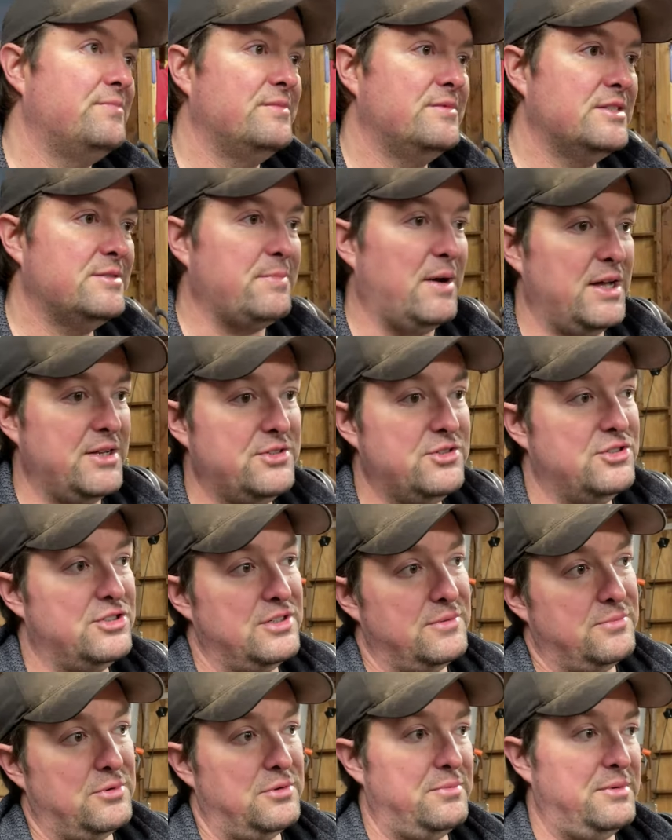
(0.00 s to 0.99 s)

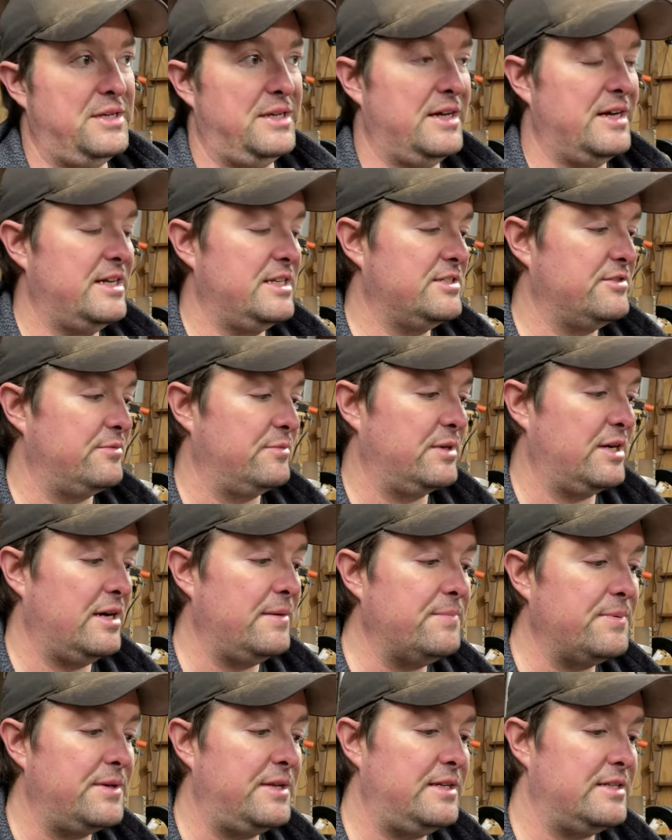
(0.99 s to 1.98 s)
Sponsorship would be nice from
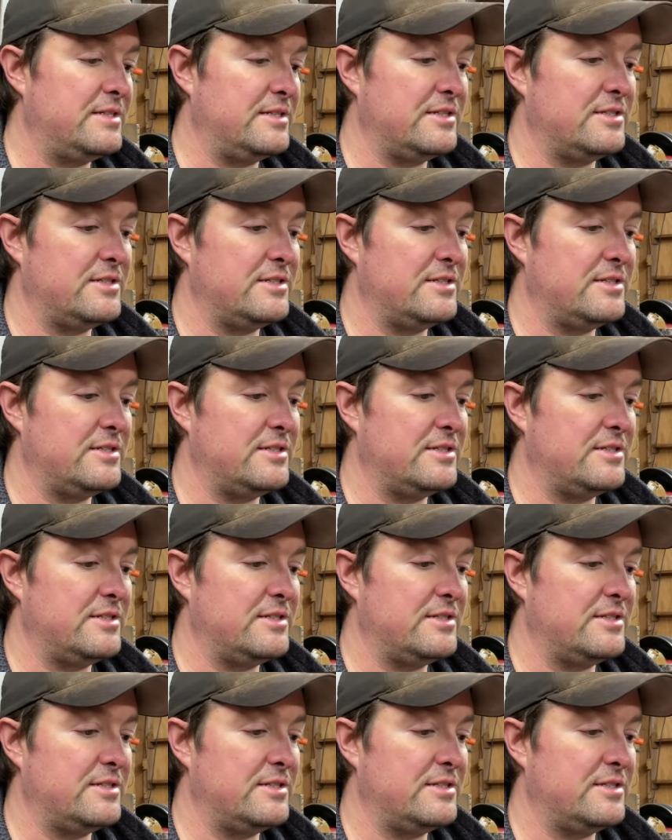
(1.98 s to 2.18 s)
companies